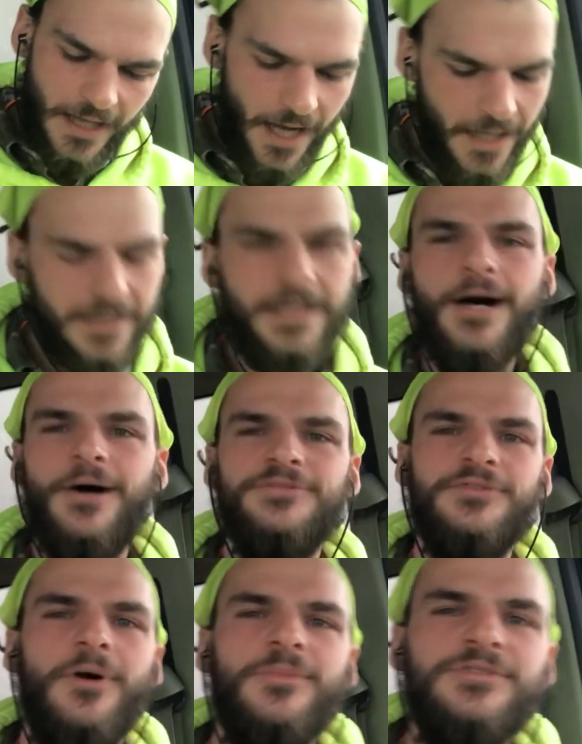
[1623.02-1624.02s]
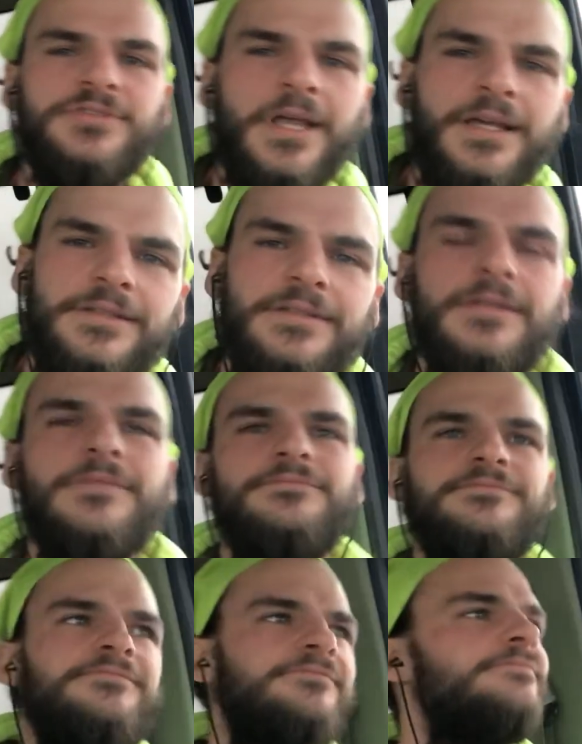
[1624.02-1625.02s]
I don't know, it was almost like
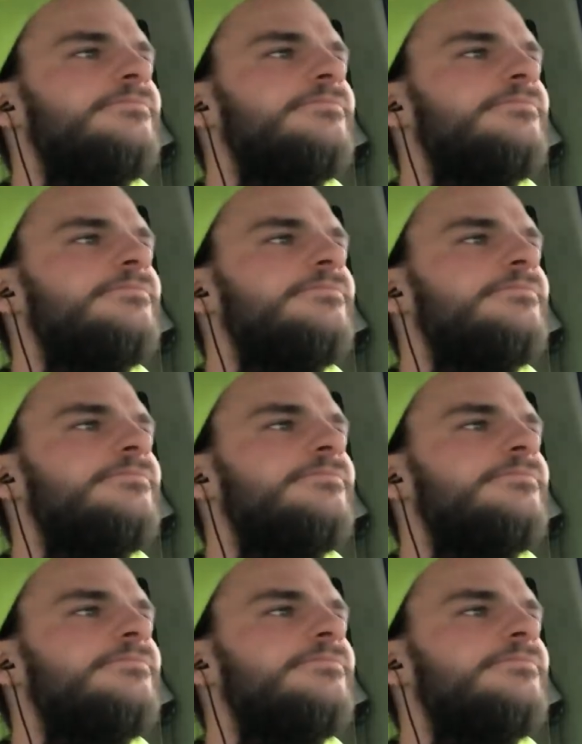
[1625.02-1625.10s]
some